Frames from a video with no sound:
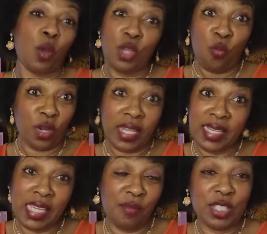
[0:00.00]
no, we're
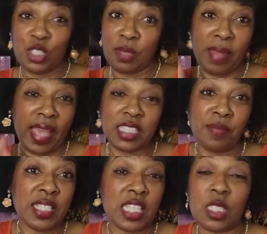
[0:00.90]
going to give it to the blacks
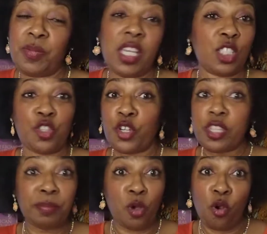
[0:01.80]
and Mexicans because they're
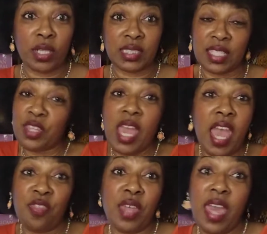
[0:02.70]
the poorest and
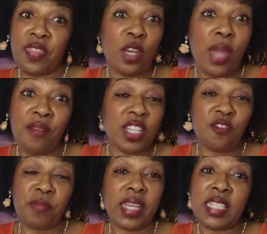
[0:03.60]
they don't have
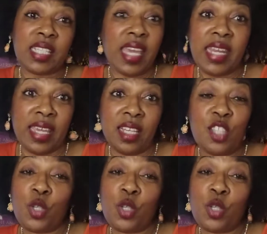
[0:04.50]
enough money to get it.